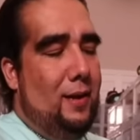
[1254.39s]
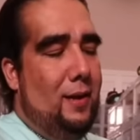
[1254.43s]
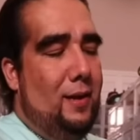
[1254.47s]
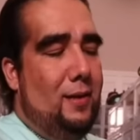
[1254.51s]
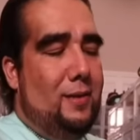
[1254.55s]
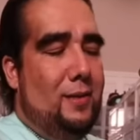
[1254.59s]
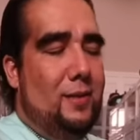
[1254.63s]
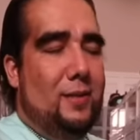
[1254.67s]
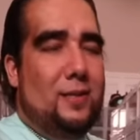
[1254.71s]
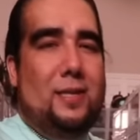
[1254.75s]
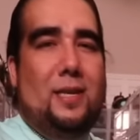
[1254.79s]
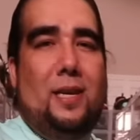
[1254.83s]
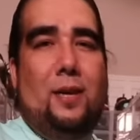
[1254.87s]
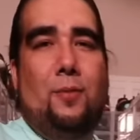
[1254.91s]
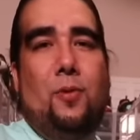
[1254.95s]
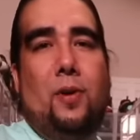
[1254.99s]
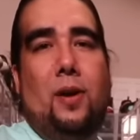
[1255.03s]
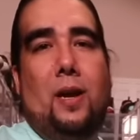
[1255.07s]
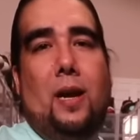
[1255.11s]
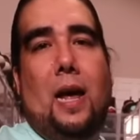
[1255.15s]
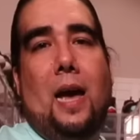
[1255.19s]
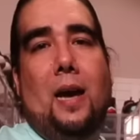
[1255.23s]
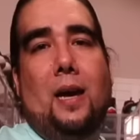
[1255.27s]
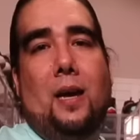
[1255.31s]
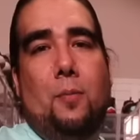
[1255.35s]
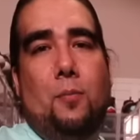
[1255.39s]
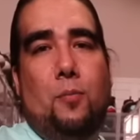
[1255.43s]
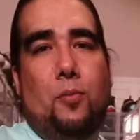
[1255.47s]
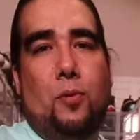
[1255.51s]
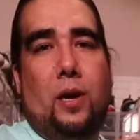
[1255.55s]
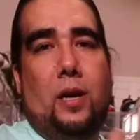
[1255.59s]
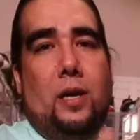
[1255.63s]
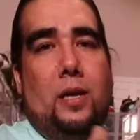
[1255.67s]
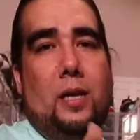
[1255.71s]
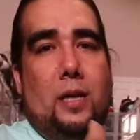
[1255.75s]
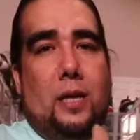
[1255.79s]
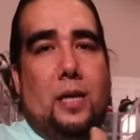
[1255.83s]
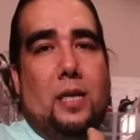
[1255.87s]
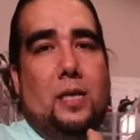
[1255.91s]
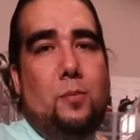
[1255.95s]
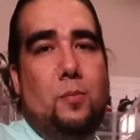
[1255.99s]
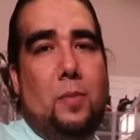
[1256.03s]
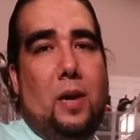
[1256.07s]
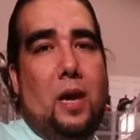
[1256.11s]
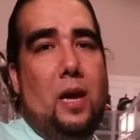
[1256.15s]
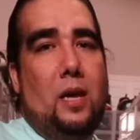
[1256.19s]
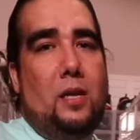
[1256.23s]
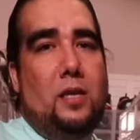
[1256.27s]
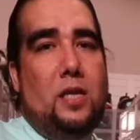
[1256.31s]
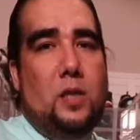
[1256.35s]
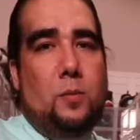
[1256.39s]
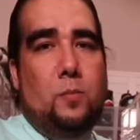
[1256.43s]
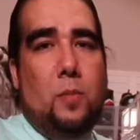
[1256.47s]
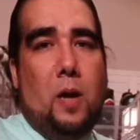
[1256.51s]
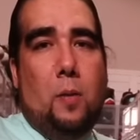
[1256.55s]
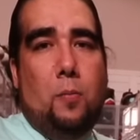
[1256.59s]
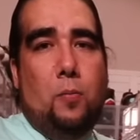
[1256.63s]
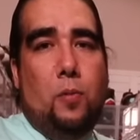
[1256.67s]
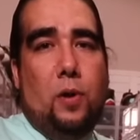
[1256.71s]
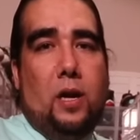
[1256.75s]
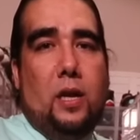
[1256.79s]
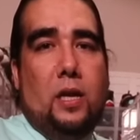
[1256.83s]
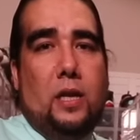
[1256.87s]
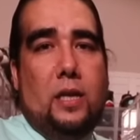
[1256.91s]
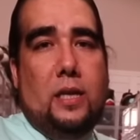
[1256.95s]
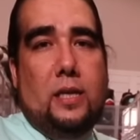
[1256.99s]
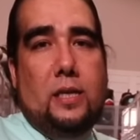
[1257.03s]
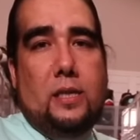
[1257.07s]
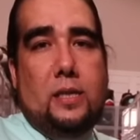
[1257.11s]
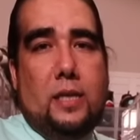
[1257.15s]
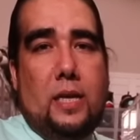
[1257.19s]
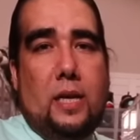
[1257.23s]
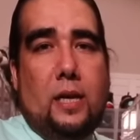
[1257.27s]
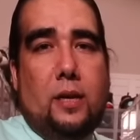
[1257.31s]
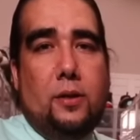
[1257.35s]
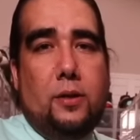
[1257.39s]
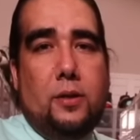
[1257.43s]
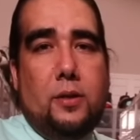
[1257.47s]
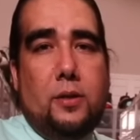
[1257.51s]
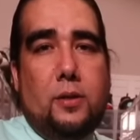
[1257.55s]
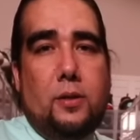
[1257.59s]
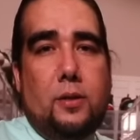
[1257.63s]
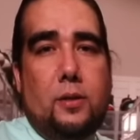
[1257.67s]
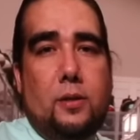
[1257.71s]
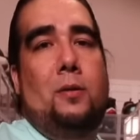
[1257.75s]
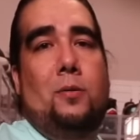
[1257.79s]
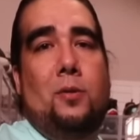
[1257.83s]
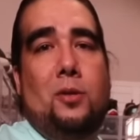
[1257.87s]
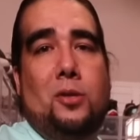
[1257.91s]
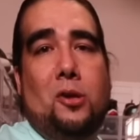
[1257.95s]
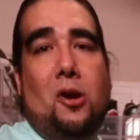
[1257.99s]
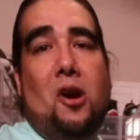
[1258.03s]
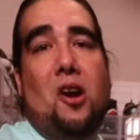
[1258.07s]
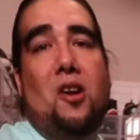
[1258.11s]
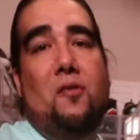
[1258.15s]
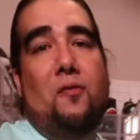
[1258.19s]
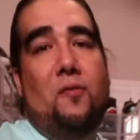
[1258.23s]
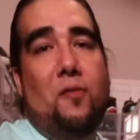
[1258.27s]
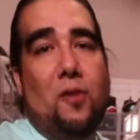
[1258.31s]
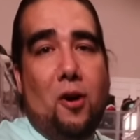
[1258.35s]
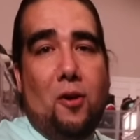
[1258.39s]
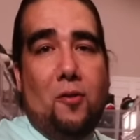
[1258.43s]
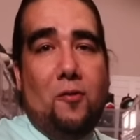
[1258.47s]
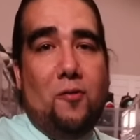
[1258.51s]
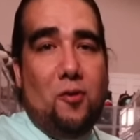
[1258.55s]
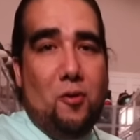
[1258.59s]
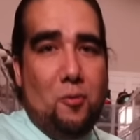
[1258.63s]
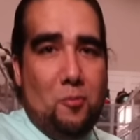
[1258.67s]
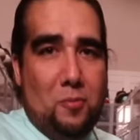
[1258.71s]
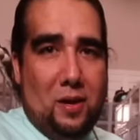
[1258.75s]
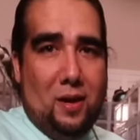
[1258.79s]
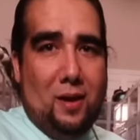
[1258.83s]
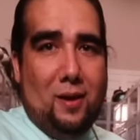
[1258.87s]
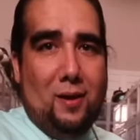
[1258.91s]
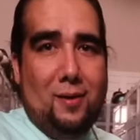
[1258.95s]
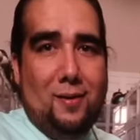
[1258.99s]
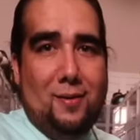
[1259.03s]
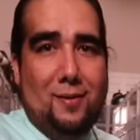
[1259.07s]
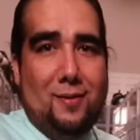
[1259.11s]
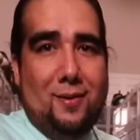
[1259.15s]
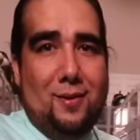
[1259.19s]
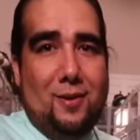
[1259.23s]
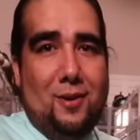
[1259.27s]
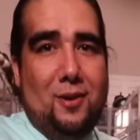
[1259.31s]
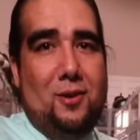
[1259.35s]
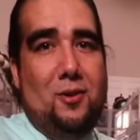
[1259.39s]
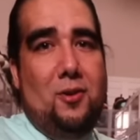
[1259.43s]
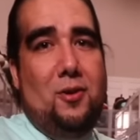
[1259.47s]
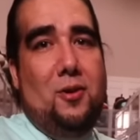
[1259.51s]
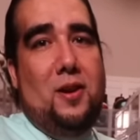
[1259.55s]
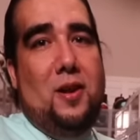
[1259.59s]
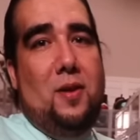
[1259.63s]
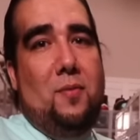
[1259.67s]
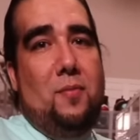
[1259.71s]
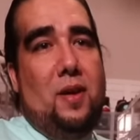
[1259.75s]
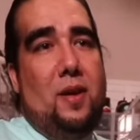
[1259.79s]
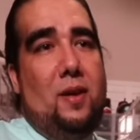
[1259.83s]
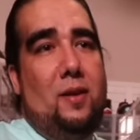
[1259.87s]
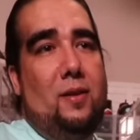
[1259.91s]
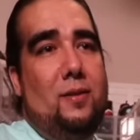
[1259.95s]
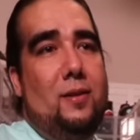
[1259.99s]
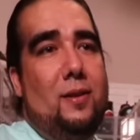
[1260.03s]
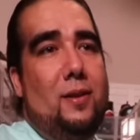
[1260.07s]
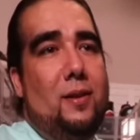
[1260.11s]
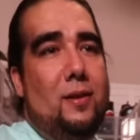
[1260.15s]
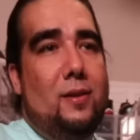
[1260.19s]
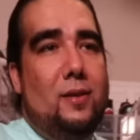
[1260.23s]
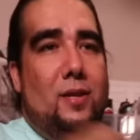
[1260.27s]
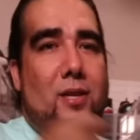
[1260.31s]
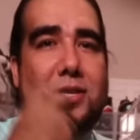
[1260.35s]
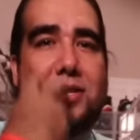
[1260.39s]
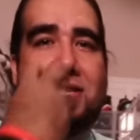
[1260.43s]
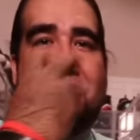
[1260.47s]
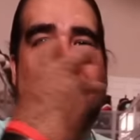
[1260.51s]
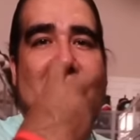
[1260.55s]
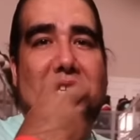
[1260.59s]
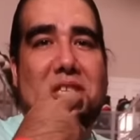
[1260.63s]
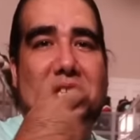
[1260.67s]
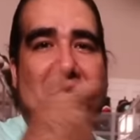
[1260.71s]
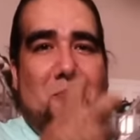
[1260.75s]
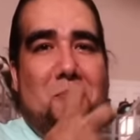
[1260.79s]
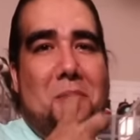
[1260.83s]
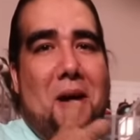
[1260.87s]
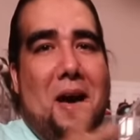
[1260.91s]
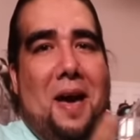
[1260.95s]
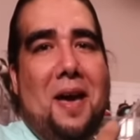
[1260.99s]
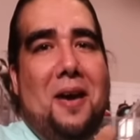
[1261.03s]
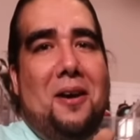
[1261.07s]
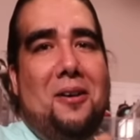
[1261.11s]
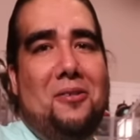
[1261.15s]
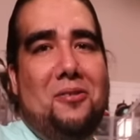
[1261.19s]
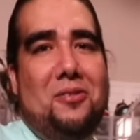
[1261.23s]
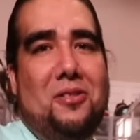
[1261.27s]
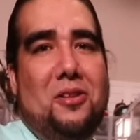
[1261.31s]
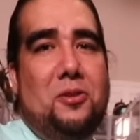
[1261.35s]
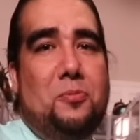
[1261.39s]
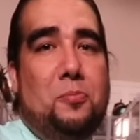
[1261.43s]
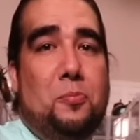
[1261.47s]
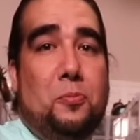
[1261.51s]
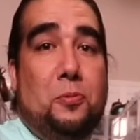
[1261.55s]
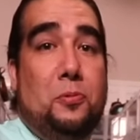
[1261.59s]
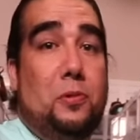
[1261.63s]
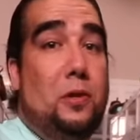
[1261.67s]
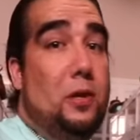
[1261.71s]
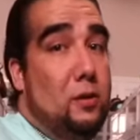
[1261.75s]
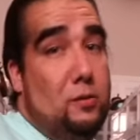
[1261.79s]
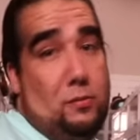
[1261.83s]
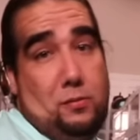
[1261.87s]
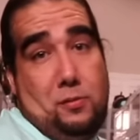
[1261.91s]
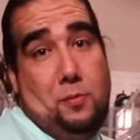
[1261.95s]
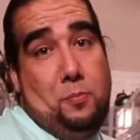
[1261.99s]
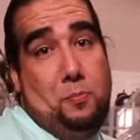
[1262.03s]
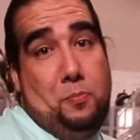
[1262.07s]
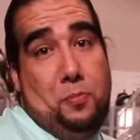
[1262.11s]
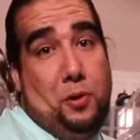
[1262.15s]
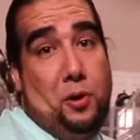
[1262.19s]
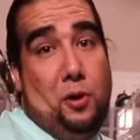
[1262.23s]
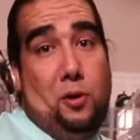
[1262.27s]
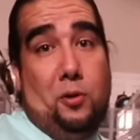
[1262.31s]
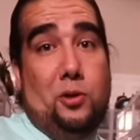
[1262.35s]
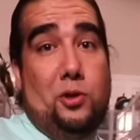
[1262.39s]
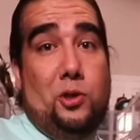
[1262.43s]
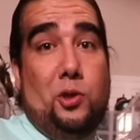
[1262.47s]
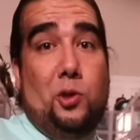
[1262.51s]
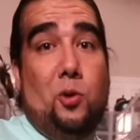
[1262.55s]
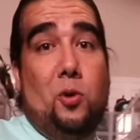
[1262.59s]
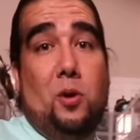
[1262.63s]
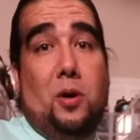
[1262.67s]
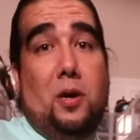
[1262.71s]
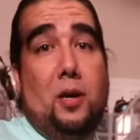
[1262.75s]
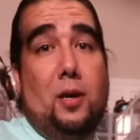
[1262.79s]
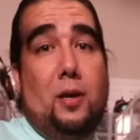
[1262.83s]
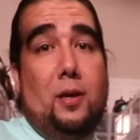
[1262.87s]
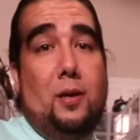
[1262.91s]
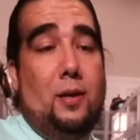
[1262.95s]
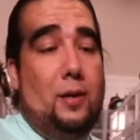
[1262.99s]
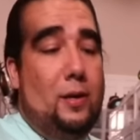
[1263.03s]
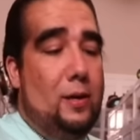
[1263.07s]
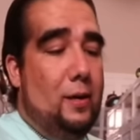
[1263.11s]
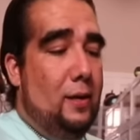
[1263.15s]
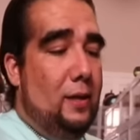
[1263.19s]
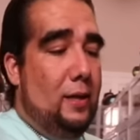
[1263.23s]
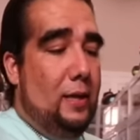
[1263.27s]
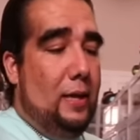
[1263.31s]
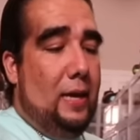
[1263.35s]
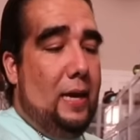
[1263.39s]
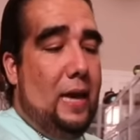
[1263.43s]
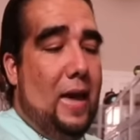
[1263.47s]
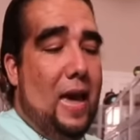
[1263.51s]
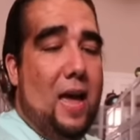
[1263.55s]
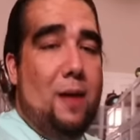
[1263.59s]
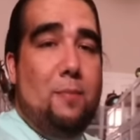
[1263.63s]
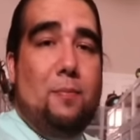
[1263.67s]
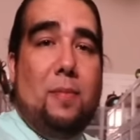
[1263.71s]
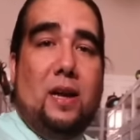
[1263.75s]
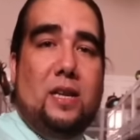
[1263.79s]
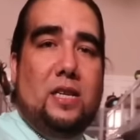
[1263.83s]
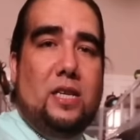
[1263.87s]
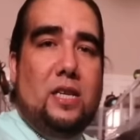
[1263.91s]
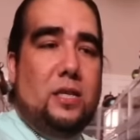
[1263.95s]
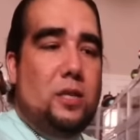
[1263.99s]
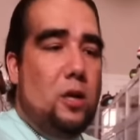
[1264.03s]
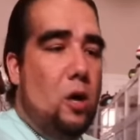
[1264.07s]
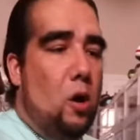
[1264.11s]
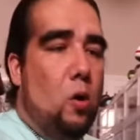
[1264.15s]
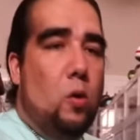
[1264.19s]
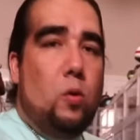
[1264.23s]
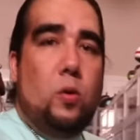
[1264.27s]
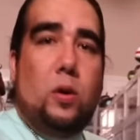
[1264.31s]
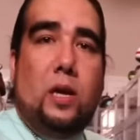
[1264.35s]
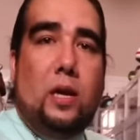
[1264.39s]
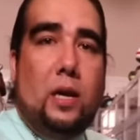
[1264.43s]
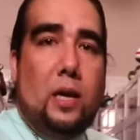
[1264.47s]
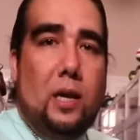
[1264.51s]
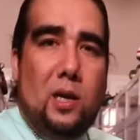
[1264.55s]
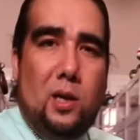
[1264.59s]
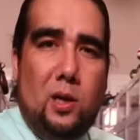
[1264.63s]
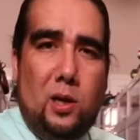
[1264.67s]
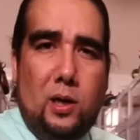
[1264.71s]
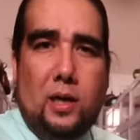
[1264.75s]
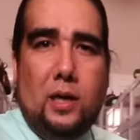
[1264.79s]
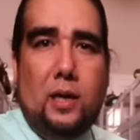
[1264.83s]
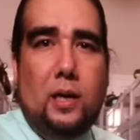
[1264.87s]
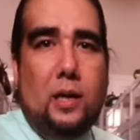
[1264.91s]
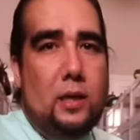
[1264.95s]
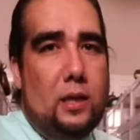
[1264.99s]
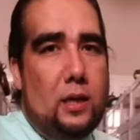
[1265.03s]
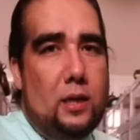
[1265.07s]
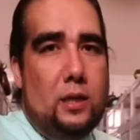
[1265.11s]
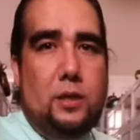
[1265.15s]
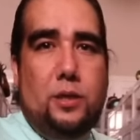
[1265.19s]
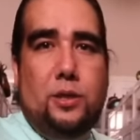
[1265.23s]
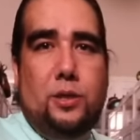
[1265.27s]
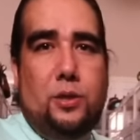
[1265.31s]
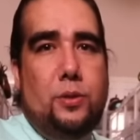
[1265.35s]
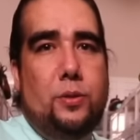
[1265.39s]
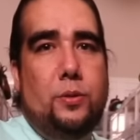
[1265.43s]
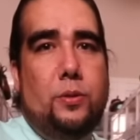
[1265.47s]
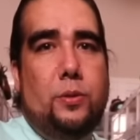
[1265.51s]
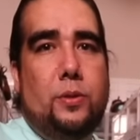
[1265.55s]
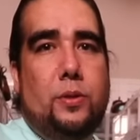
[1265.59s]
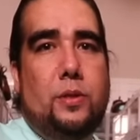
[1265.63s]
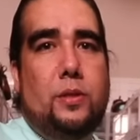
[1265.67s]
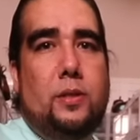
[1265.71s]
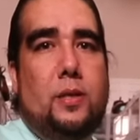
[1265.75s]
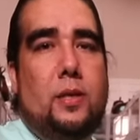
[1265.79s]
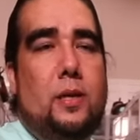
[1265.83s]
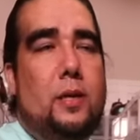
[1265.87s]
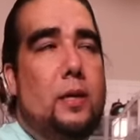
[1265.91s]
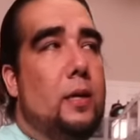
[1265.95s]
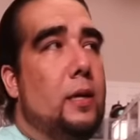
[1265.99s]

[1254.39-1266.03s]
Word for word: And to see what I could bring to this man just by bringing these sneakers was heartfelt for me. You know what I mean? To see the smile, the, the pure joy that he had by just holding and looking at these shoes.